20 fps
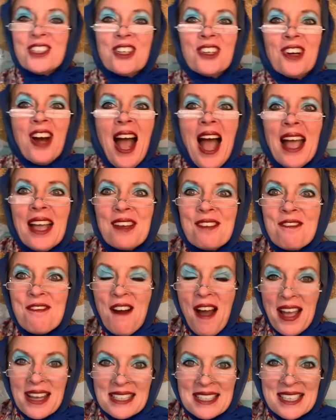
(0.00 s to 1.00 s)
Try and
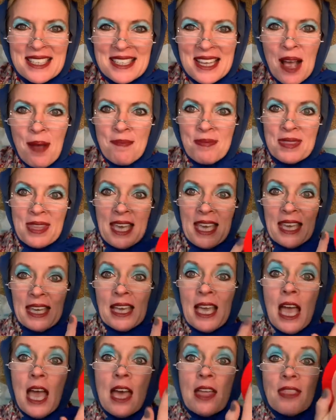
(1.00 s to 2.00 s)
find
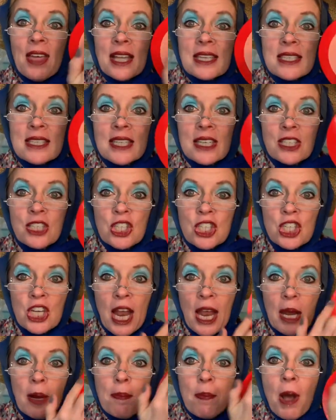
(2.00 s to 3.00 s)
something that's the
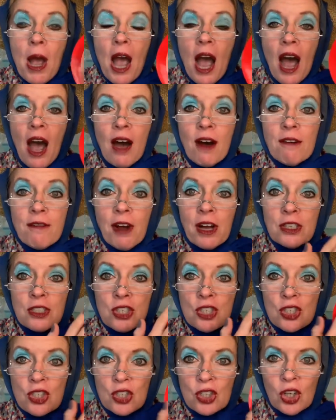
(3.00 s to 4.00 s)
shape of a
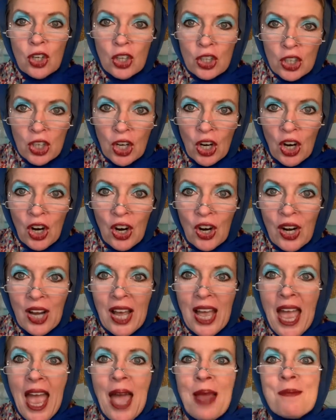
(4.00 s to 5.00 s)
circle
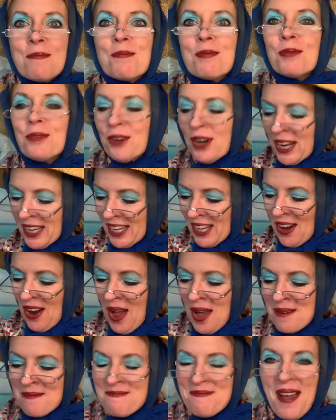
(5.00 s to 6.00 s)
and bring
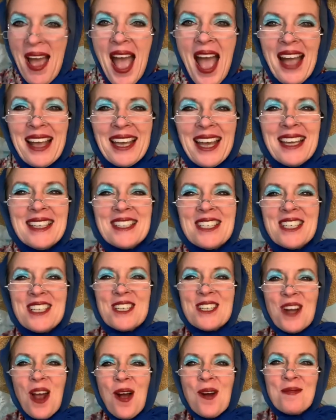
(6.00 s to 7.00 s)
it on back and
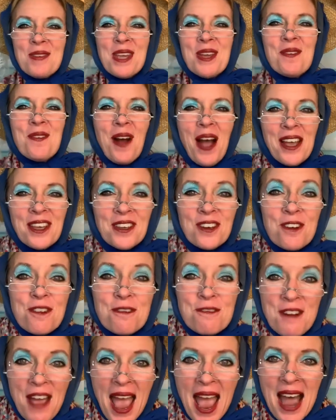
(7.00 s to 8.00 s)
show me what you
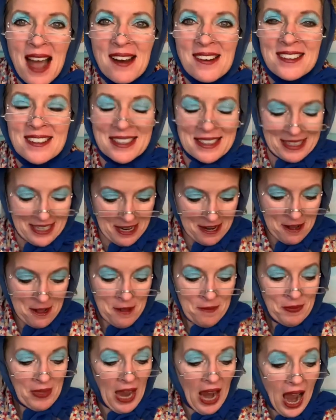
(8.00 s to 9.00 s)
found.
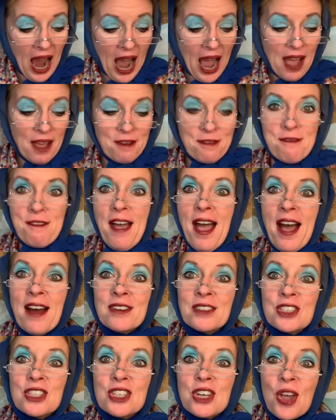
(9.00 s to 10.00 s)
I
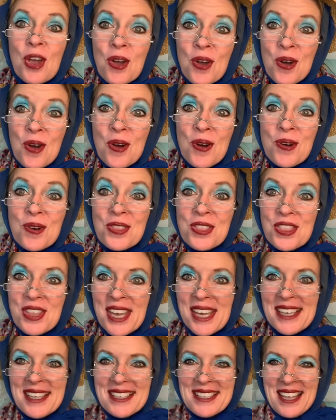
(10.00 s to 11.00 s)
found two
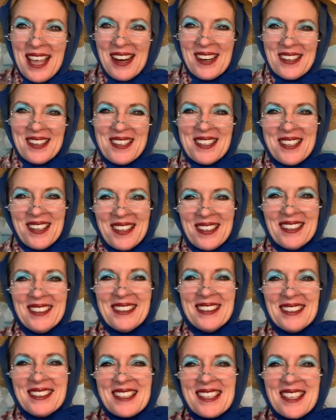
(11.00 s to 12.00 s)
things that are
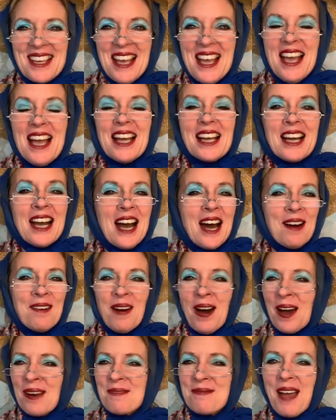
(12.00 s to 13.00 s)
circles. Come
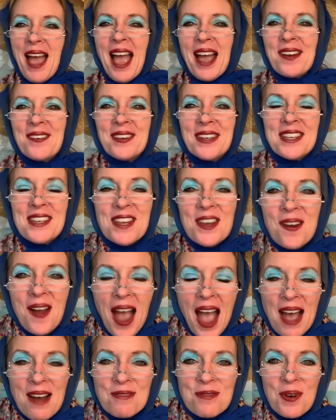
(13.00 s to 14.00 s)
on back when you
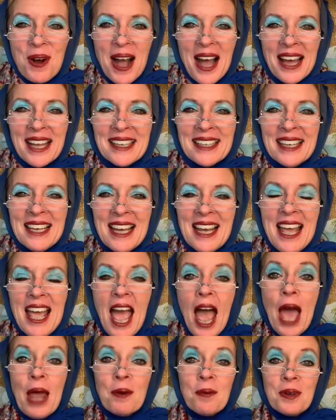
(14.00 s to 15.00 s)
have one,
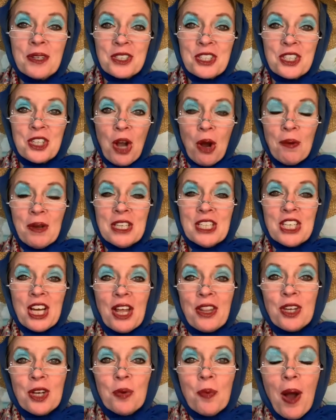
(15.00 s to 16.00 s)
and we'll show each
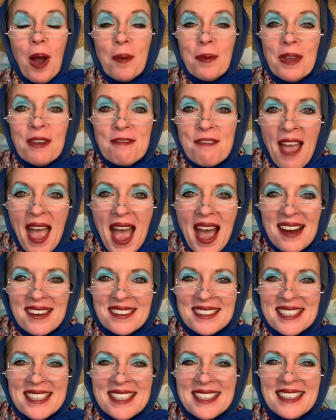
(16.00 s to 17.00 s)
other what we
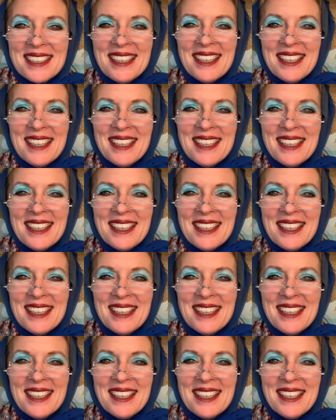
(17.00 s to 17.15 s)
found.